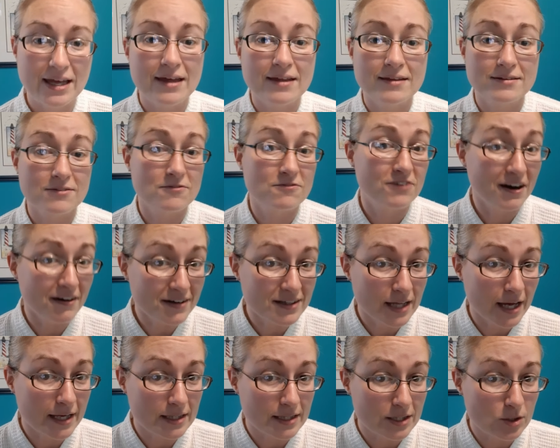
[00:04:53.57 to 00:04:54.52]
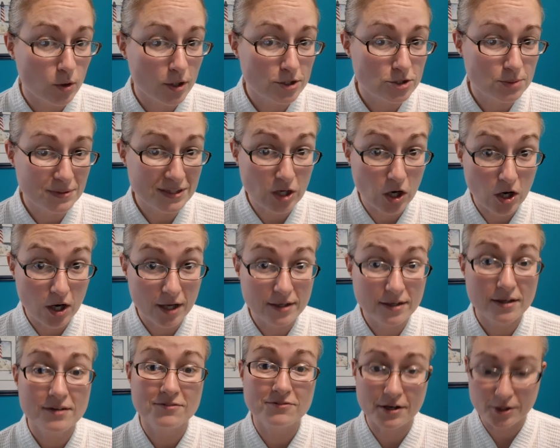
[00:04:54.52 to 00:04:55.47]
is very likely going to be gone
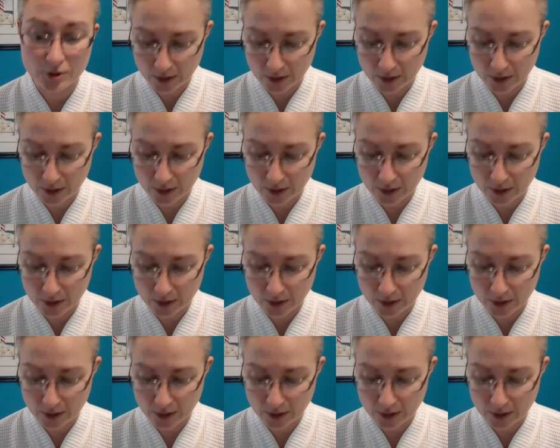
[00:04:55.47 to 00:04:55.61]
very